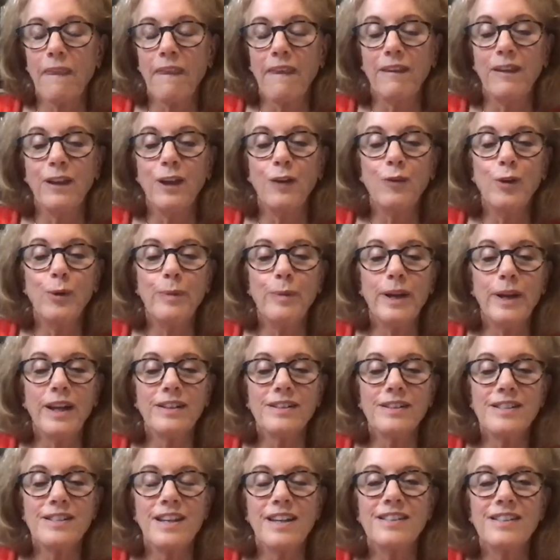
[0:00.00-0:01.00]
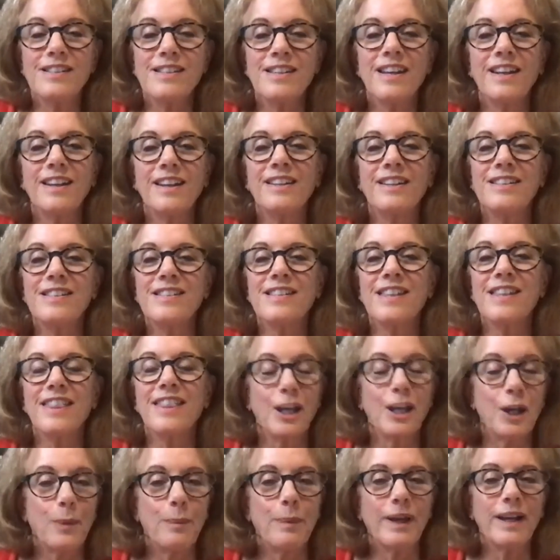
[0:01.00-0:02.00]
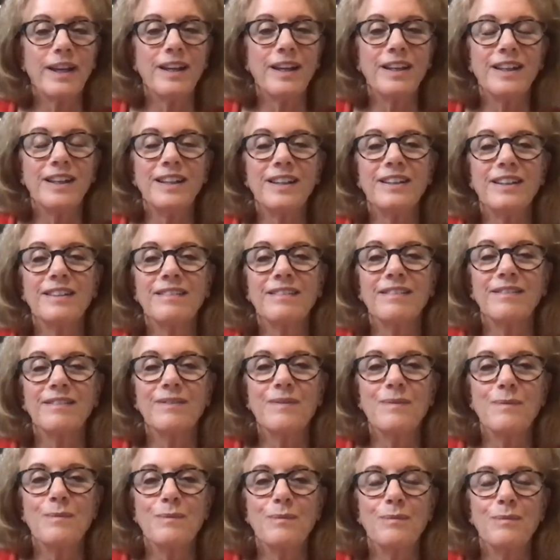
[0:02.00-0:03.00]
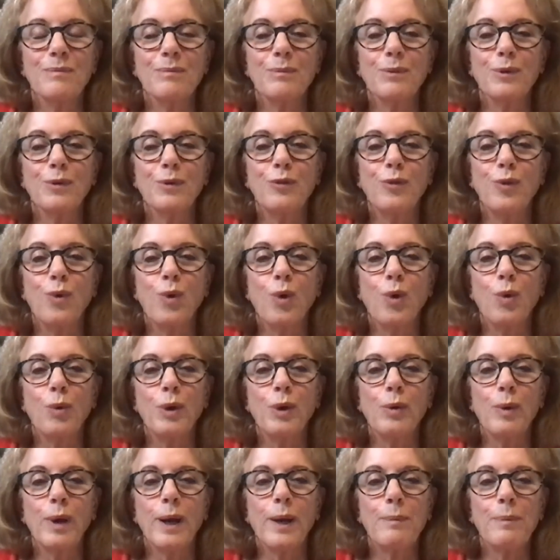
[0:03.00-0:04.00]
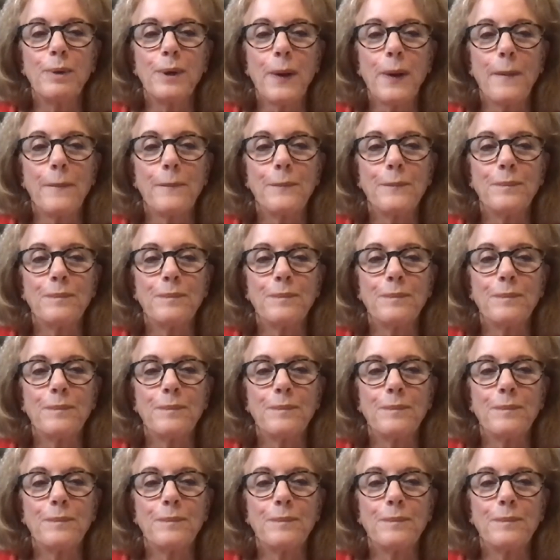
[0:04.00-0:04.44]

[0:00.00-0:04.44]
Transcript: Give you about 10 seconds to think about it before we wrap up.